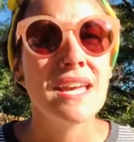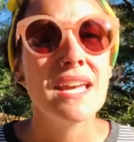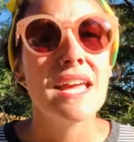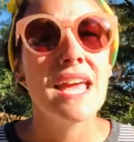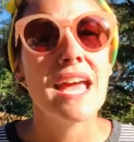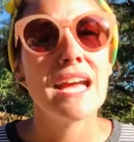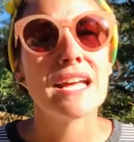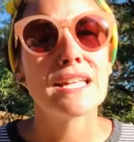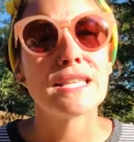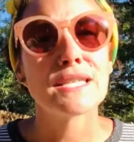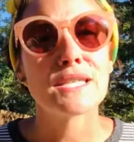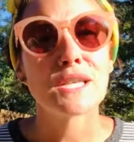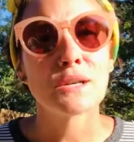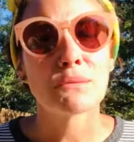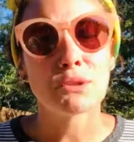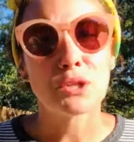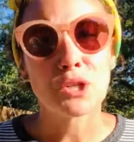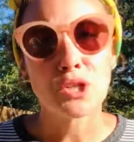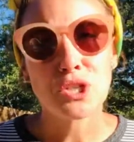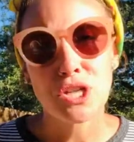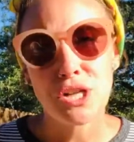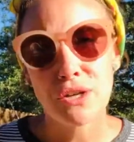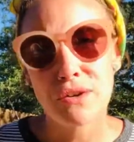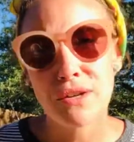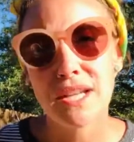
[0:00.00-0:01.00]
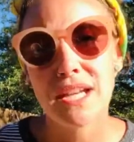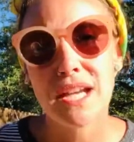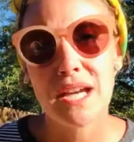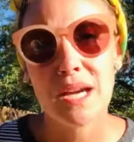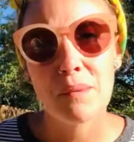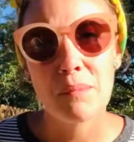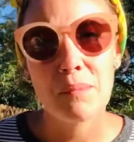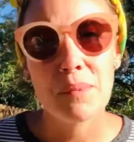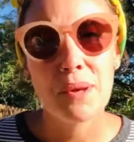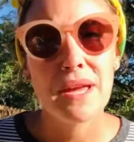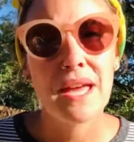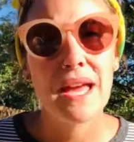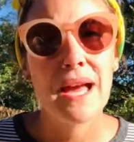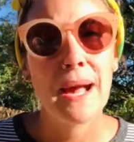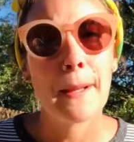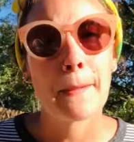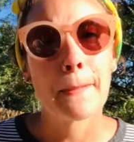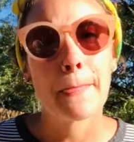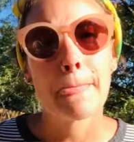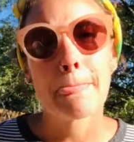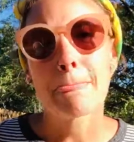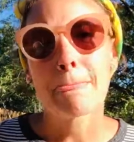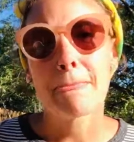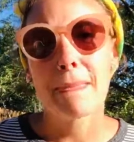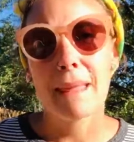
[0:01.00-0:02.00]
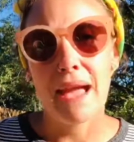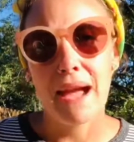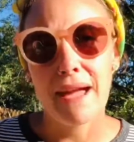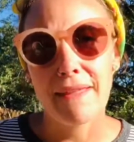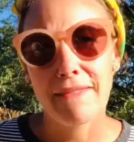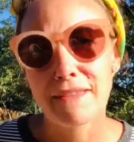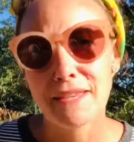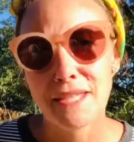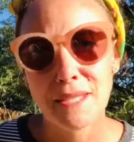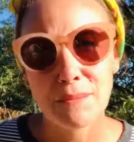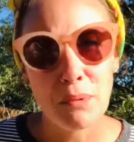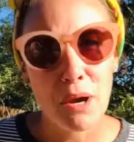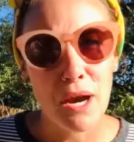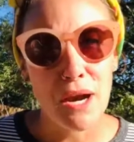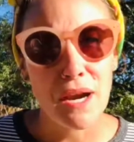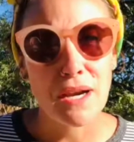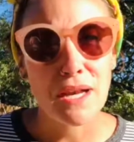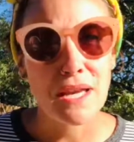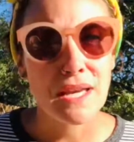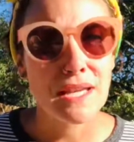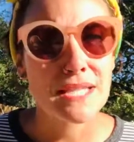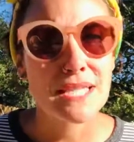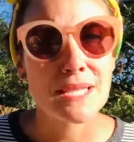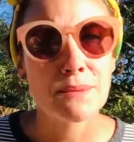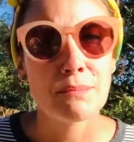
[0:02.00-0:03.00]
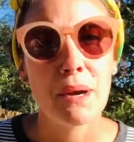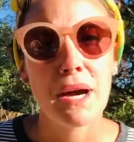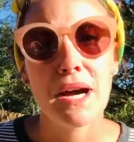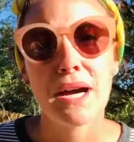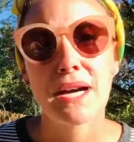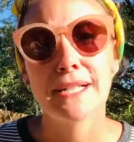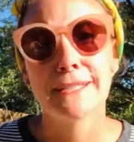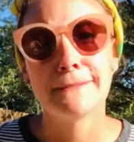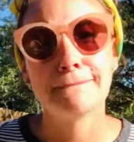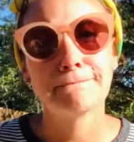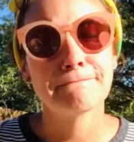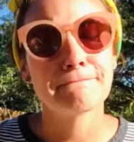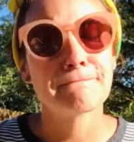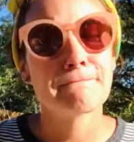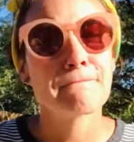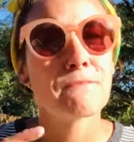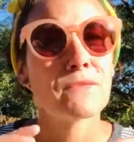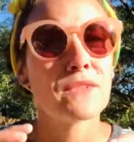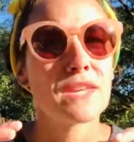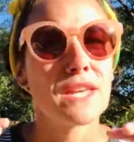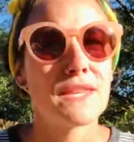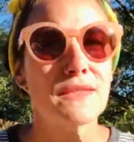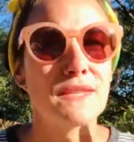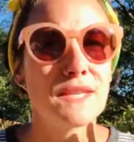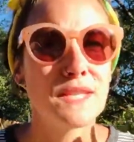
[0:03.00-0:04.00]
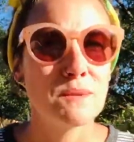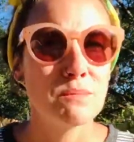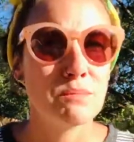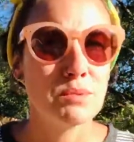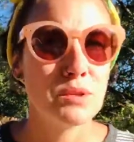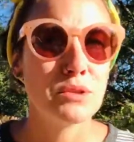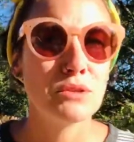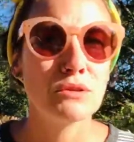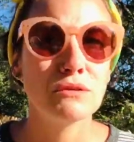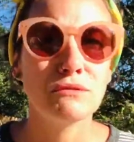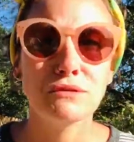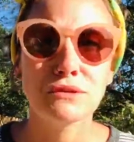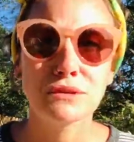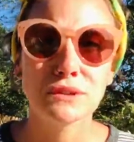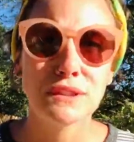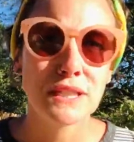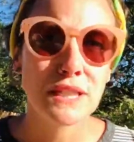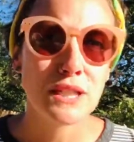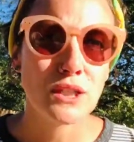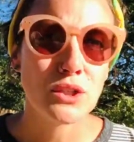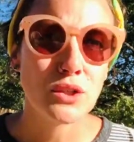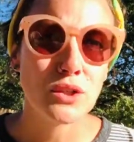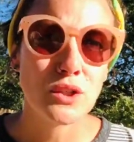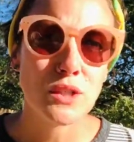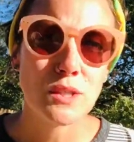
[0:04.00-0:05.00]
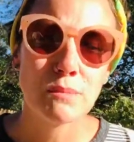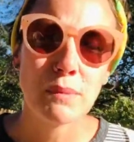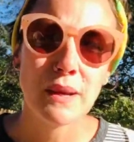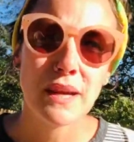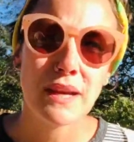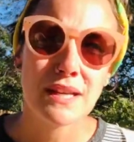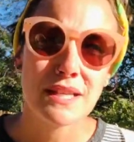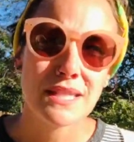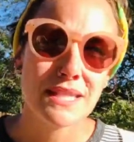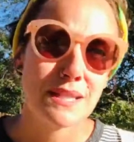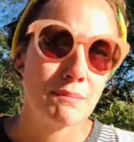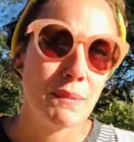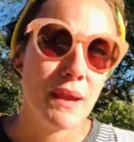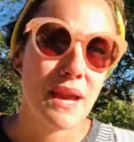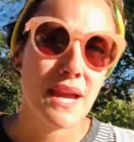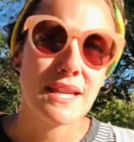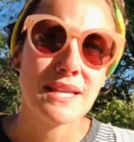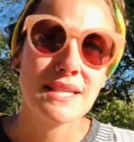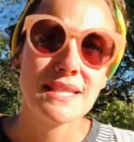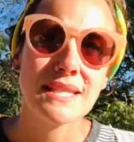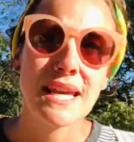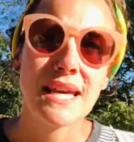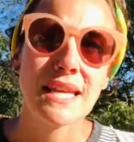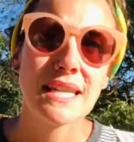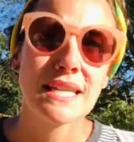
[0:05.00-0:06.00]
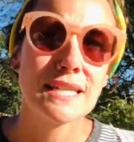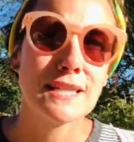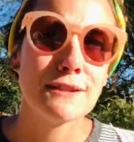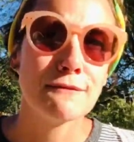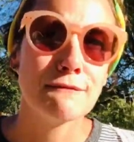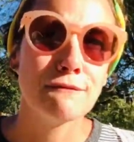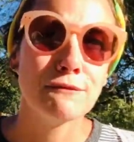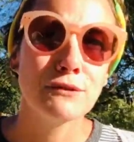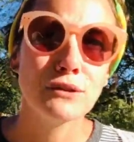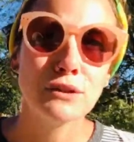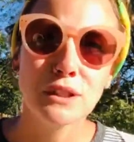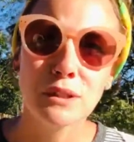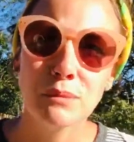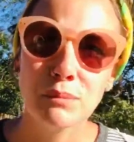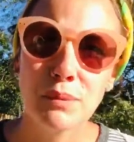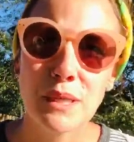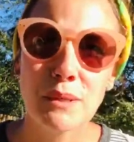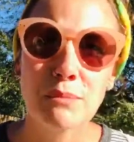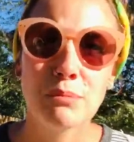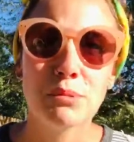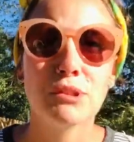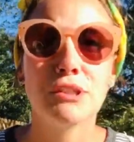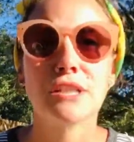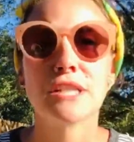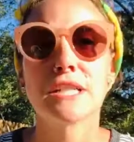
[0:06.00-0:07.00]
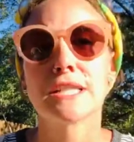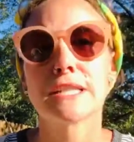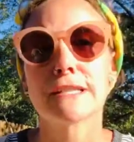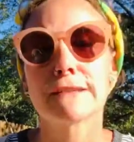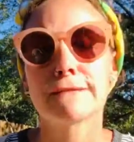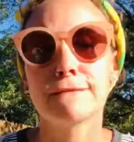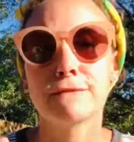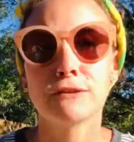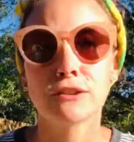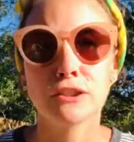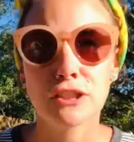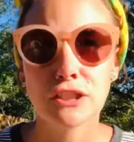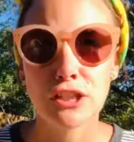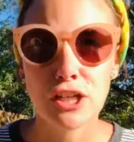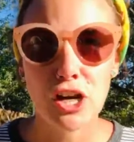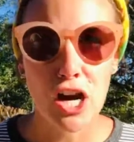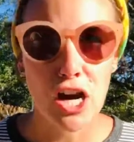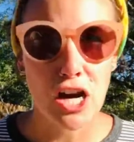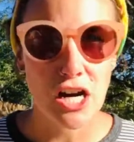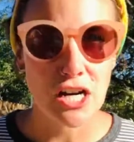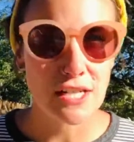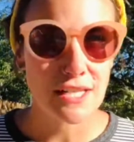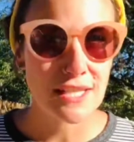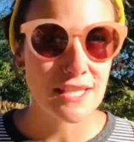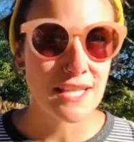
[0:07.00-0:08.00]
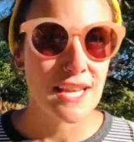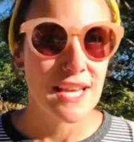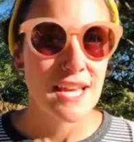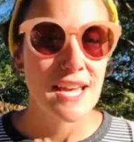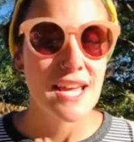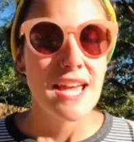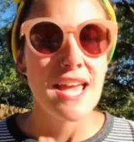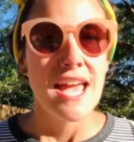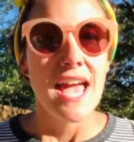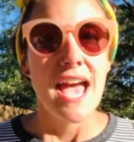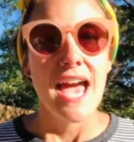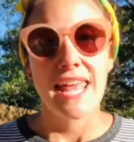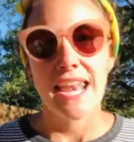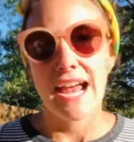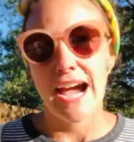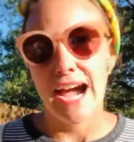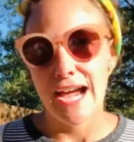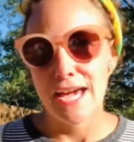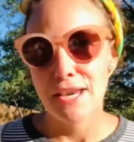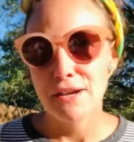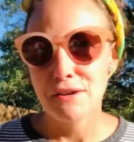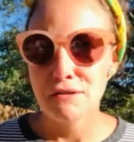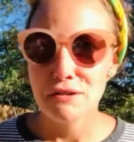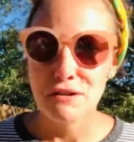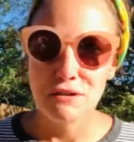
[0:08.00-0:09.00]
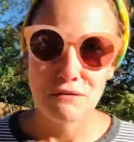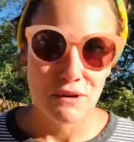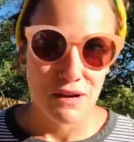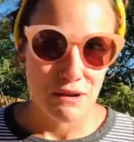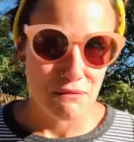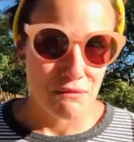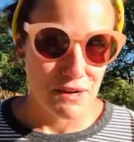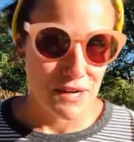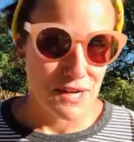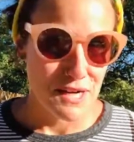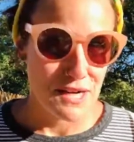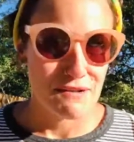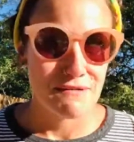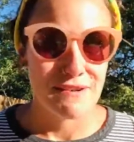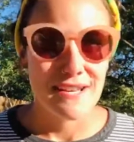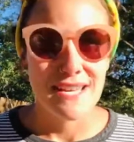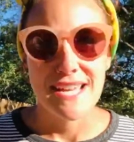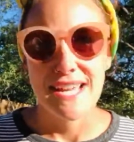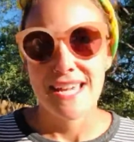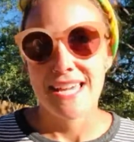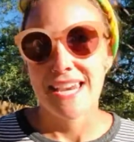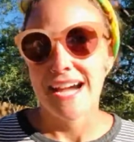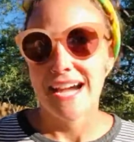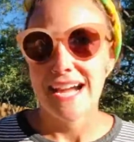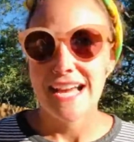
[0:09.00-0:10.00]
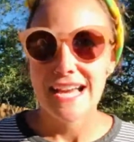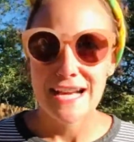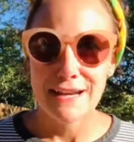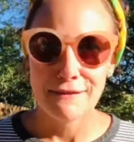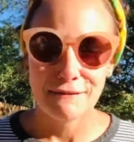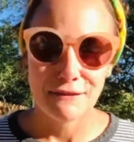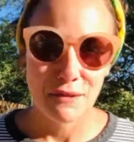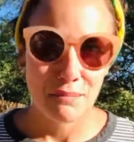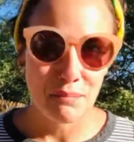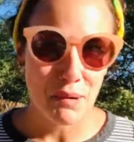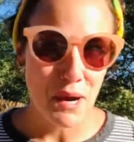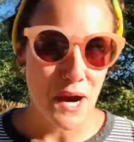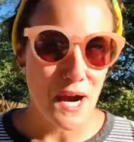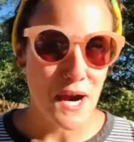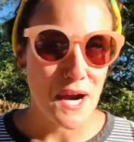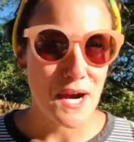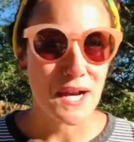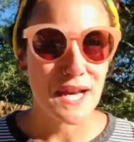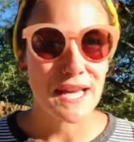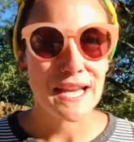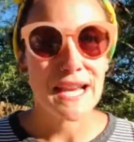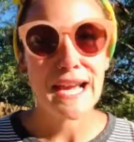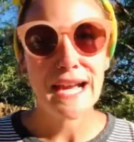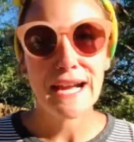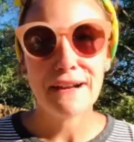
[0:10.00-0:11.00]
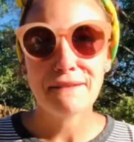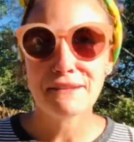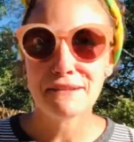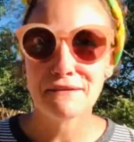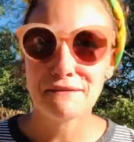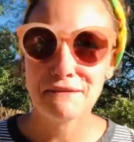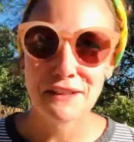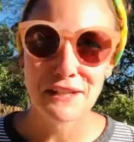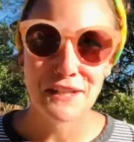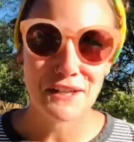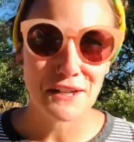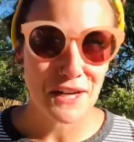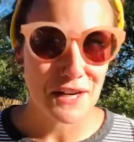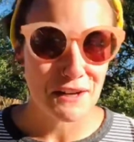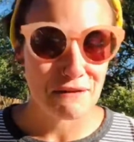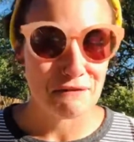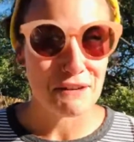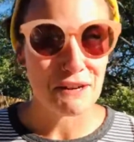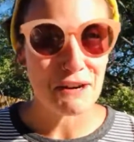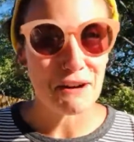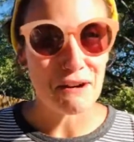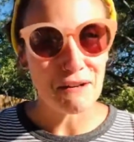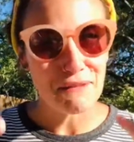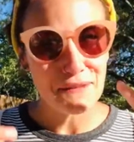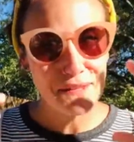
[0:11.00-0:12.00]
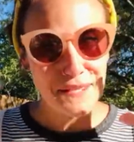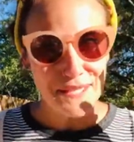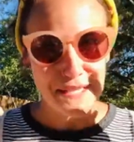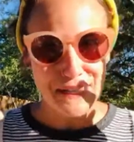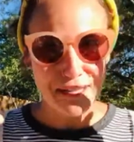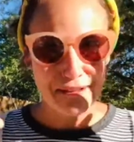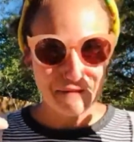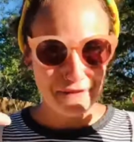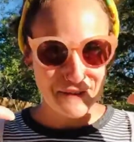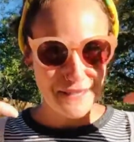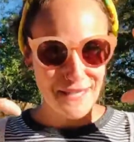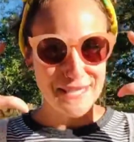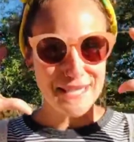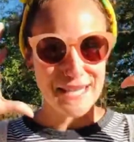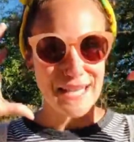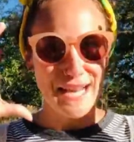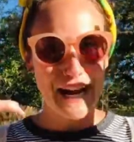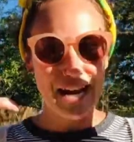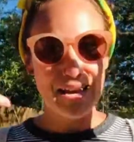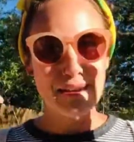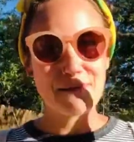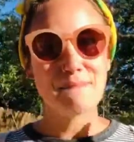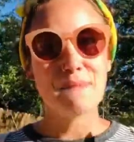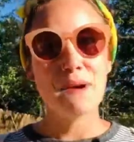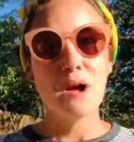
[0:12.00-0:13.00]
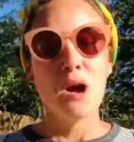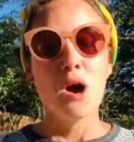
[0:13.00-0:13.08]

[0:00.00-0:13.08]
And so we're showing up at this parking spot in this beautiful nature spa- space and it's full of people and it's full of cars and I don't know where we're going and I have to park and I have to figure out where all the stuff is and I'm